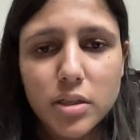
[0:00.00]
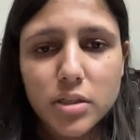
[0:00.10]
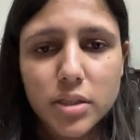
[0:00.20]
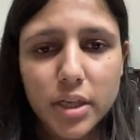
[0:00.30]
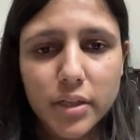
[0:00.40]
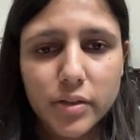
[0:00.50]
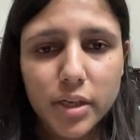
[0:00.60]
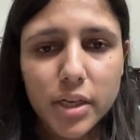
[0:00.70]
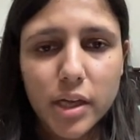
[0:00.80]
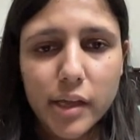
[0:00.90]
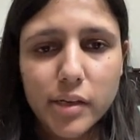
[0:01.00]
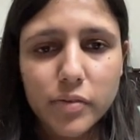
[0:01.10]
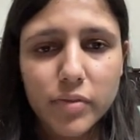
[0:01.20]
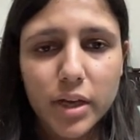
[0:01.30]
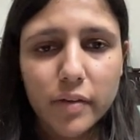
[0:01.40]
say
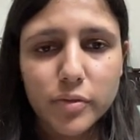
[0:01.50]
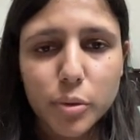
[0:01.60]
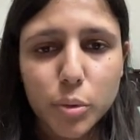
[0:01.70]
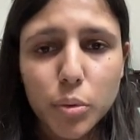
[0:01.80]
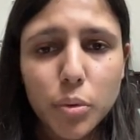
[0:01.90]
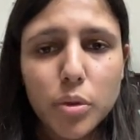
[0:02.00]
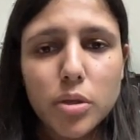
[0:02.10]
3NN we have to do.